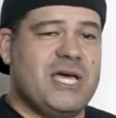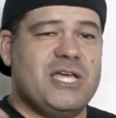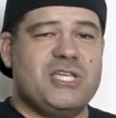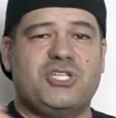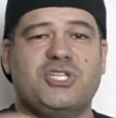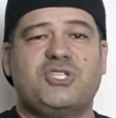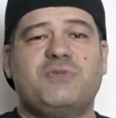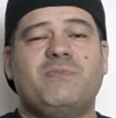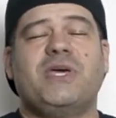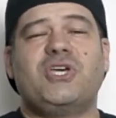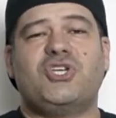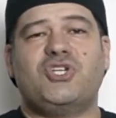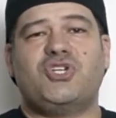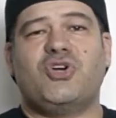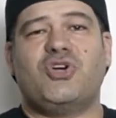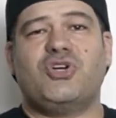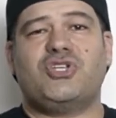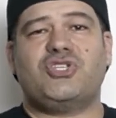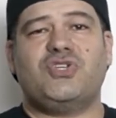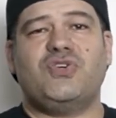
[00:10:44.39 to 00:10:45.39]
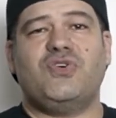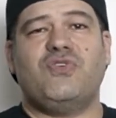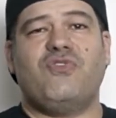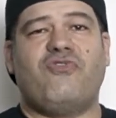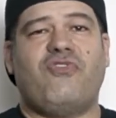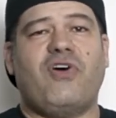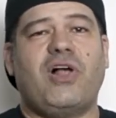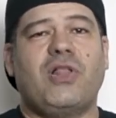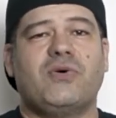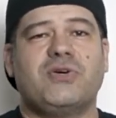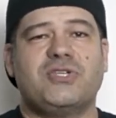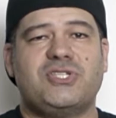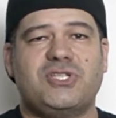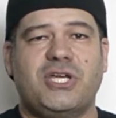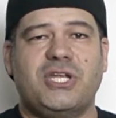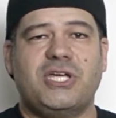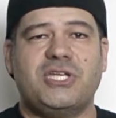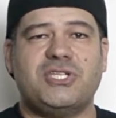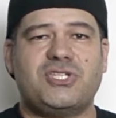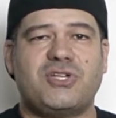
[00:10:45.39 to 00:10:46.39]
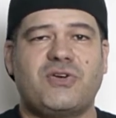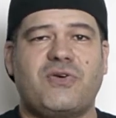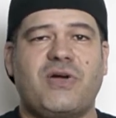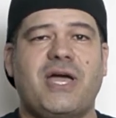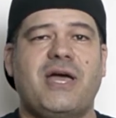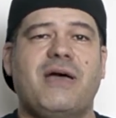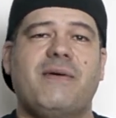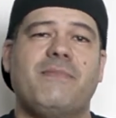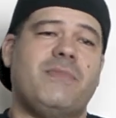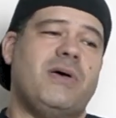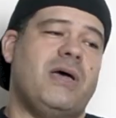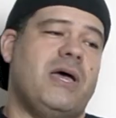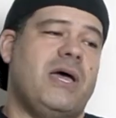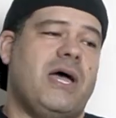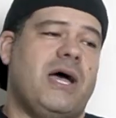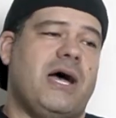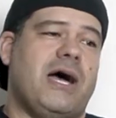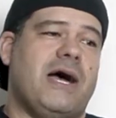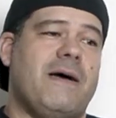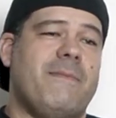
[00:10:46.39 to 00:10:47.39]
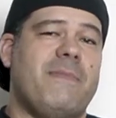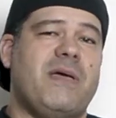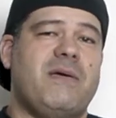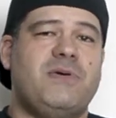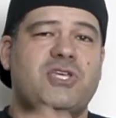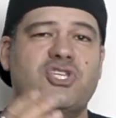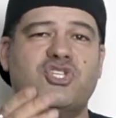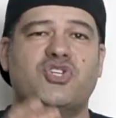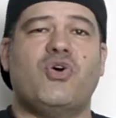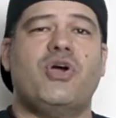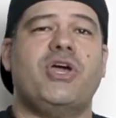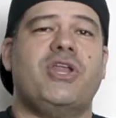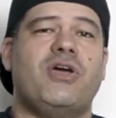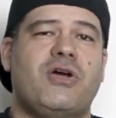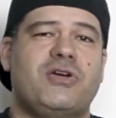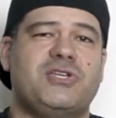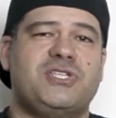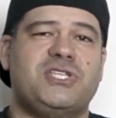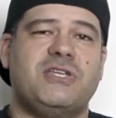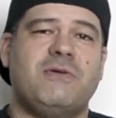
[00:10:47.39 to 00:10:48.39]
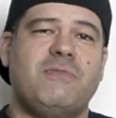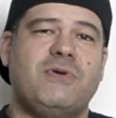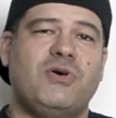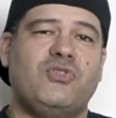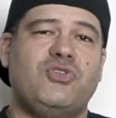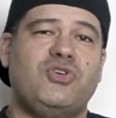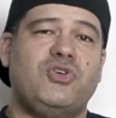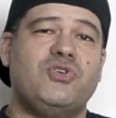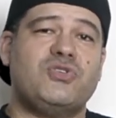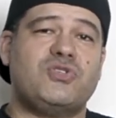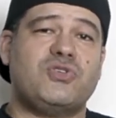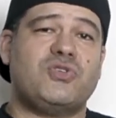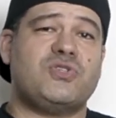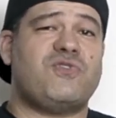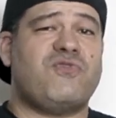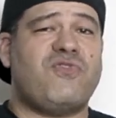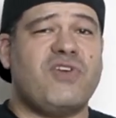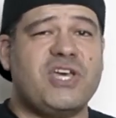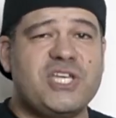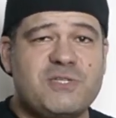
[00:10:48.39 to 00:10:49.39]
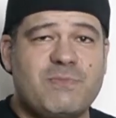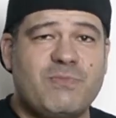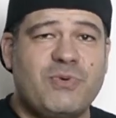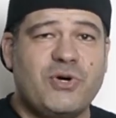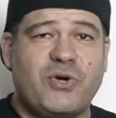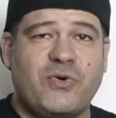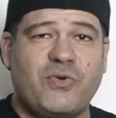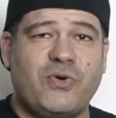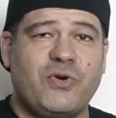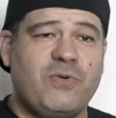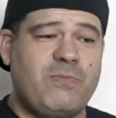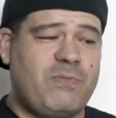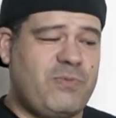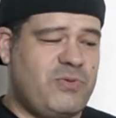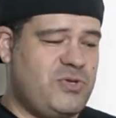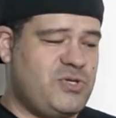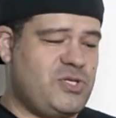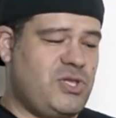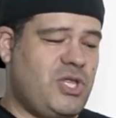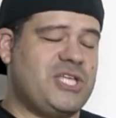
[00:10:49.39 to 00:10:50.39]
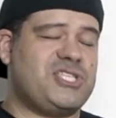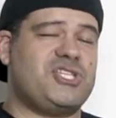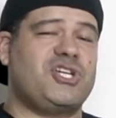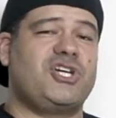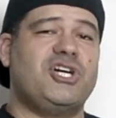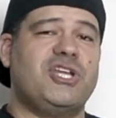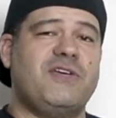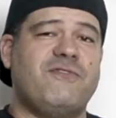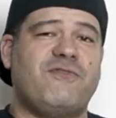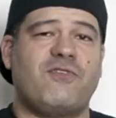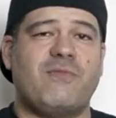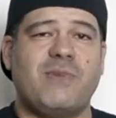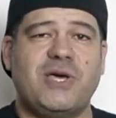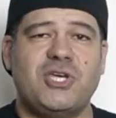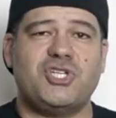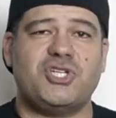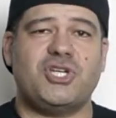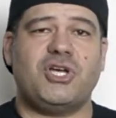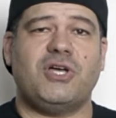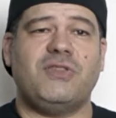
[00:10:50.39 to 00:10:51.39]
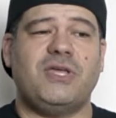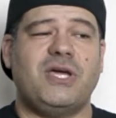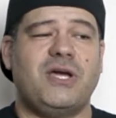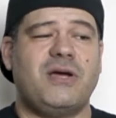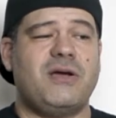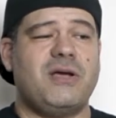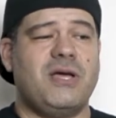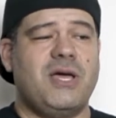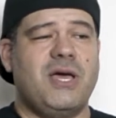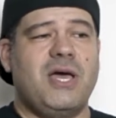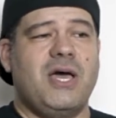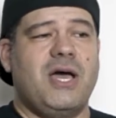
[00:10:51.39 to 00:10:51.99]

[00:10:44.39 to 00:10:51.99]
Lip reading: just make sure to follow us on Instagram. Maybe join our CineMilled users Facebook group. There's lots of good information on there.